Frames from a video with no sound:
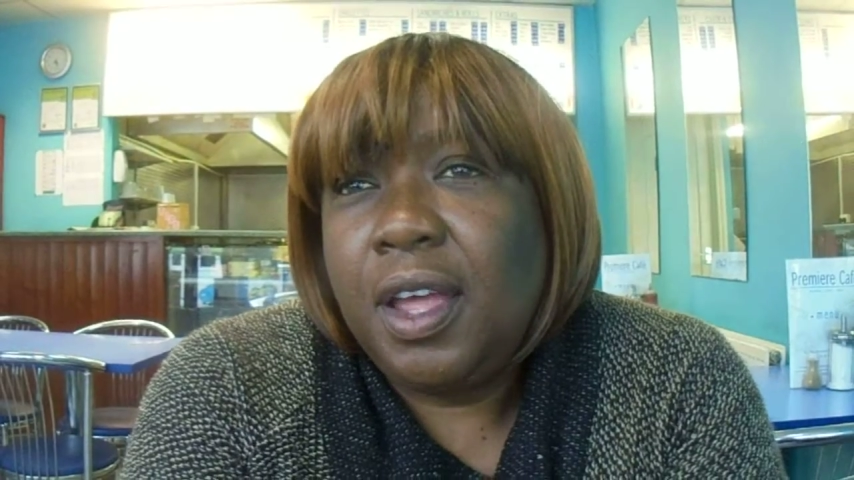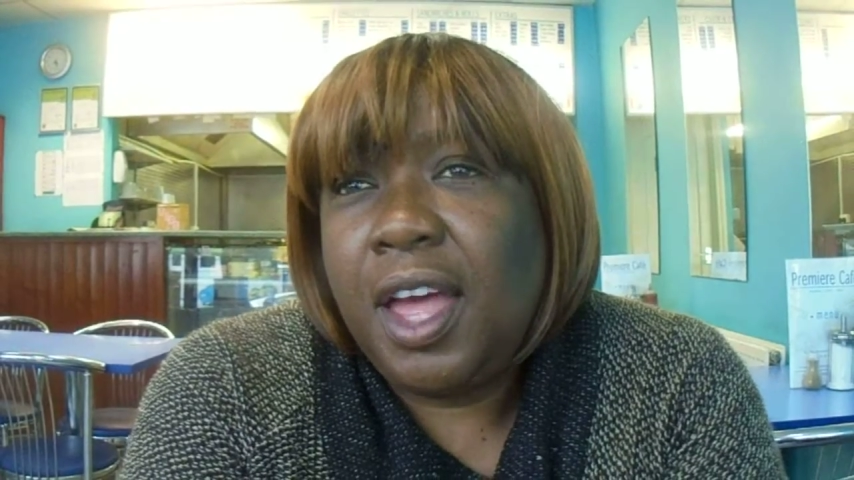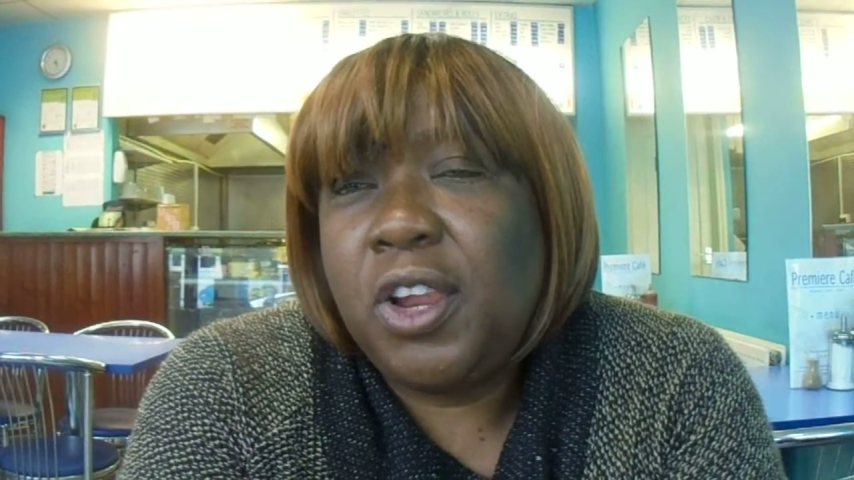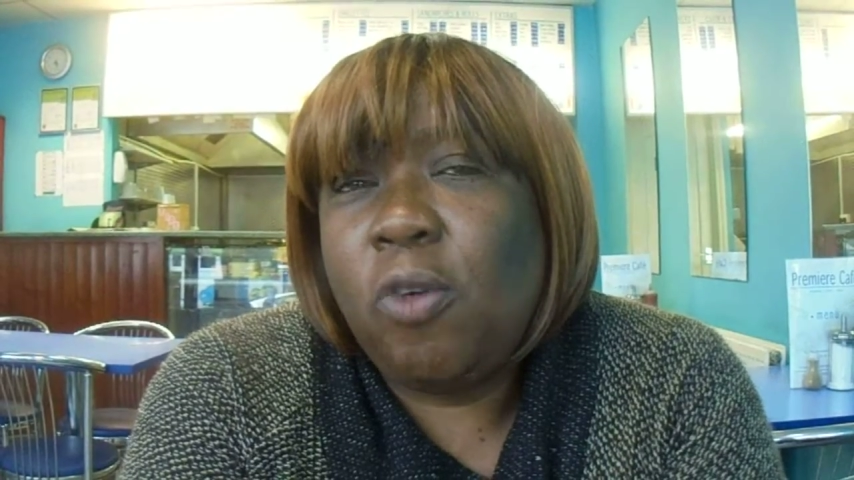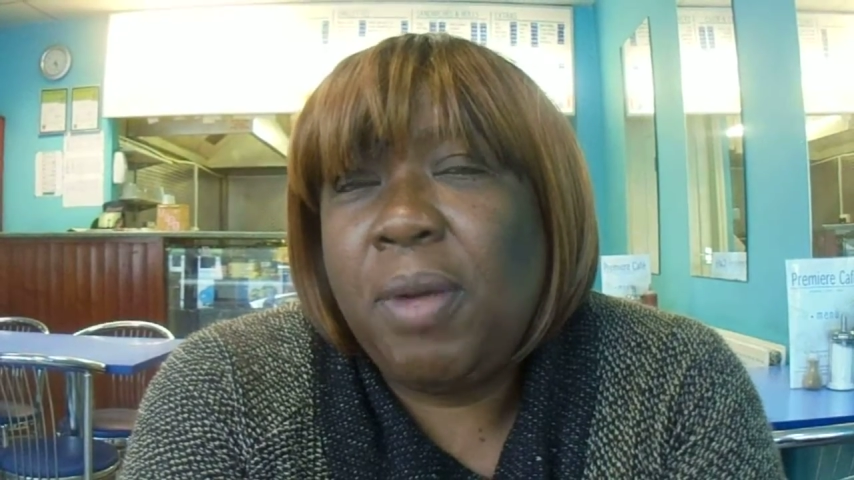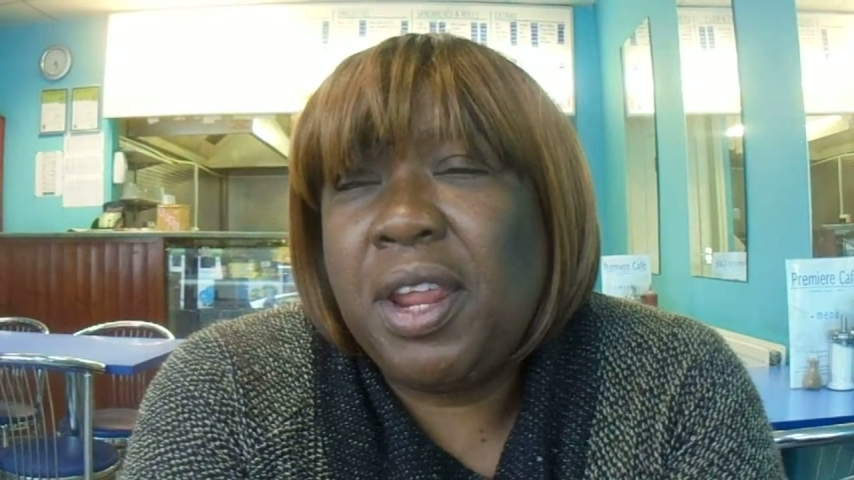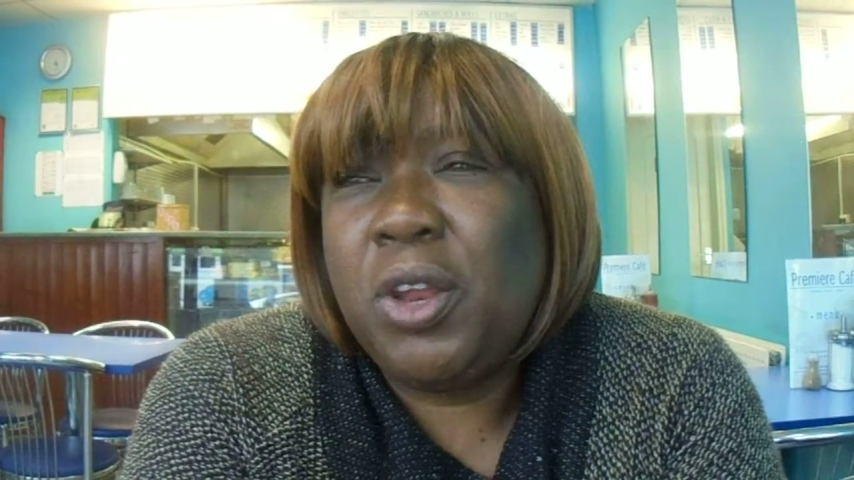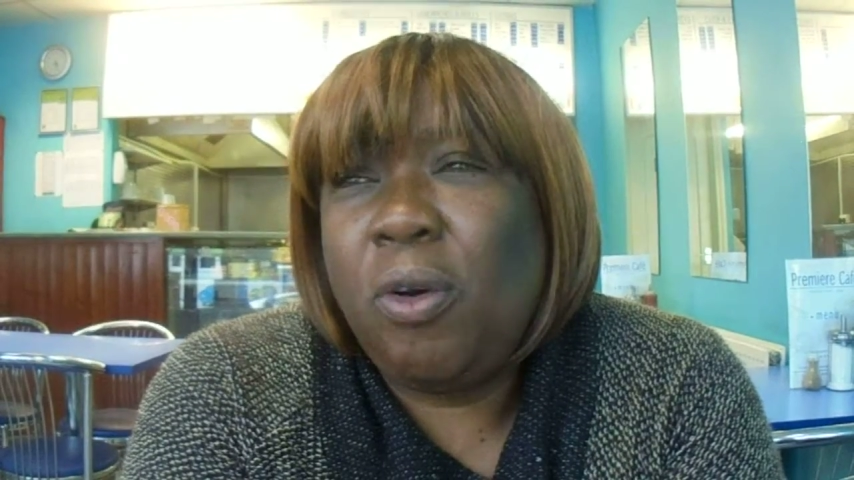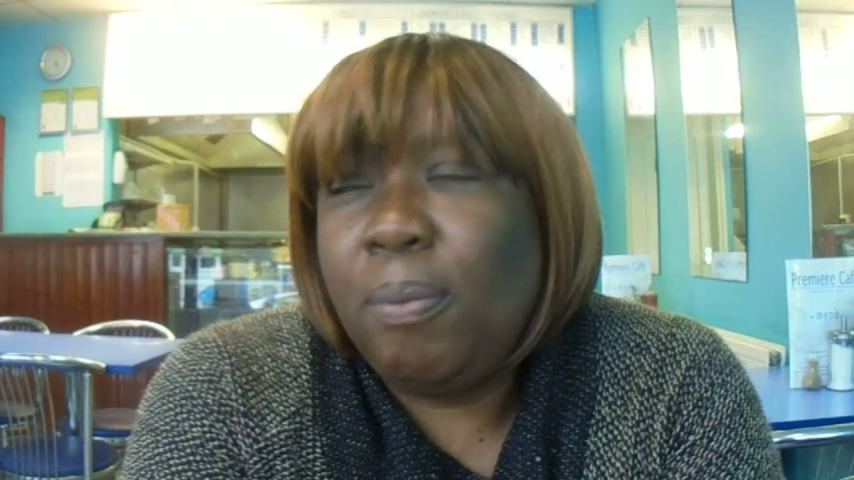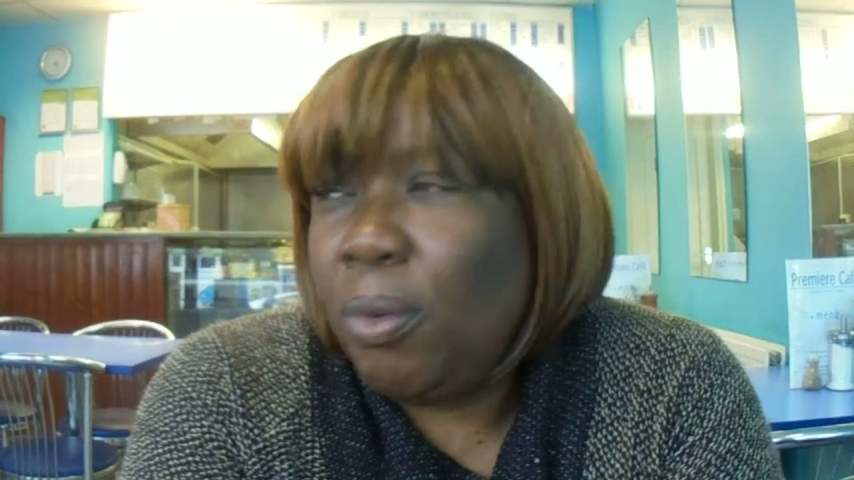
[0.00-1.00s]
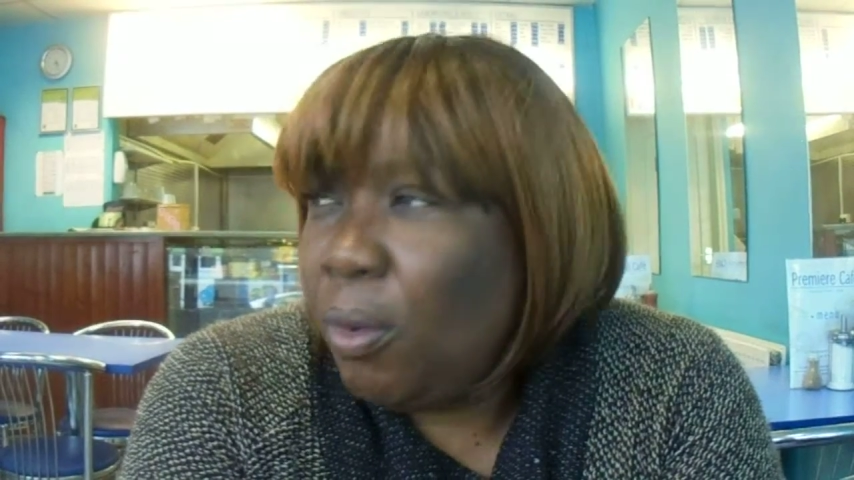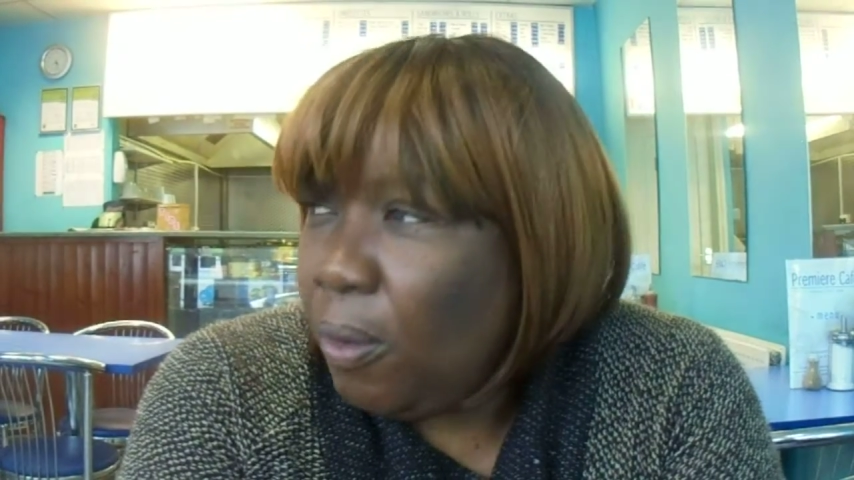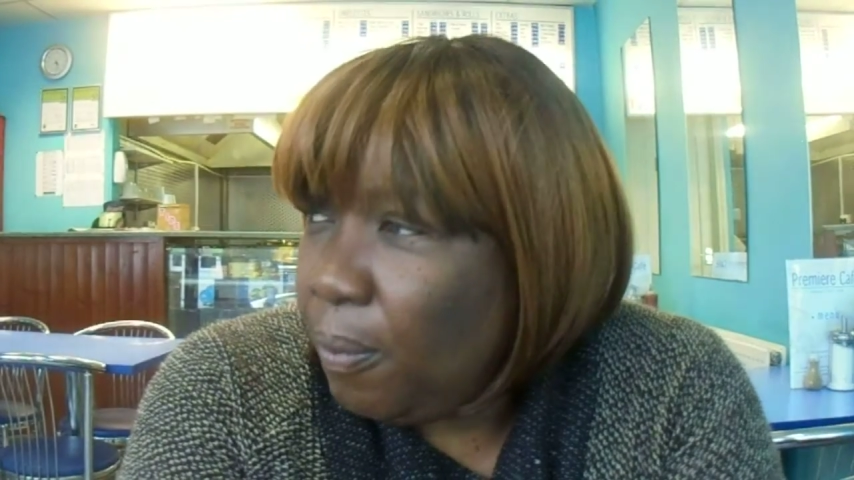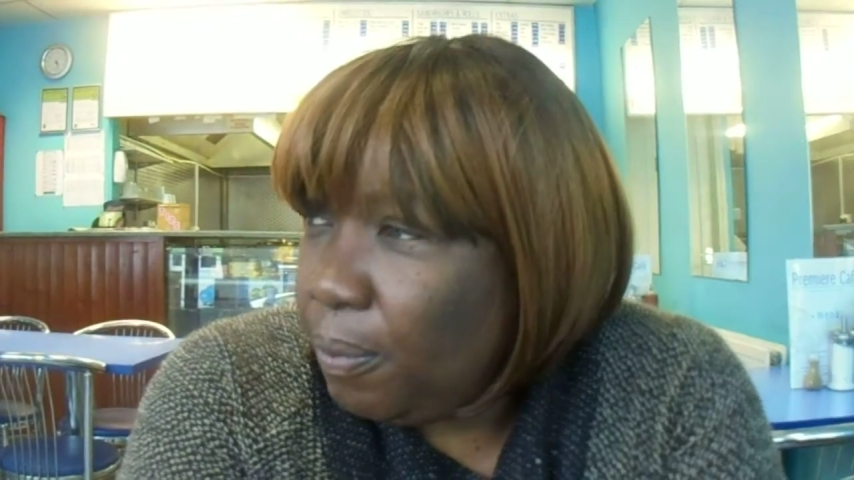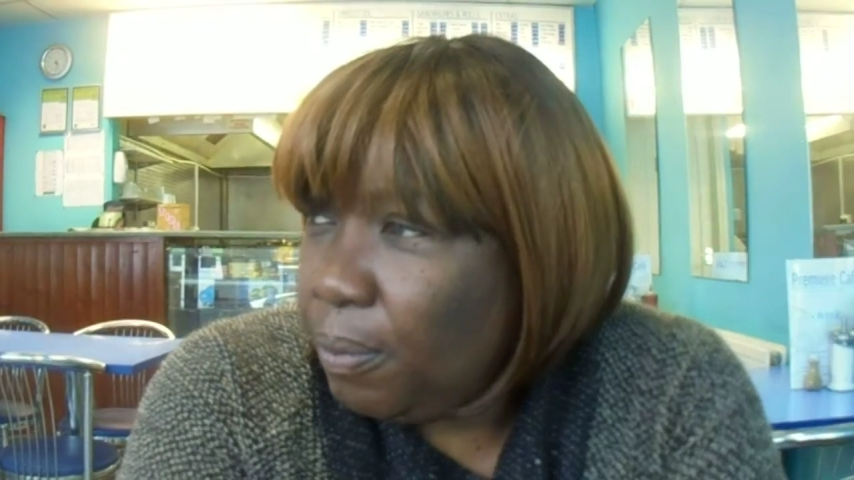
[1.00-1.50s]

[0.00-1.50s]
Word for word: a lot and a lot more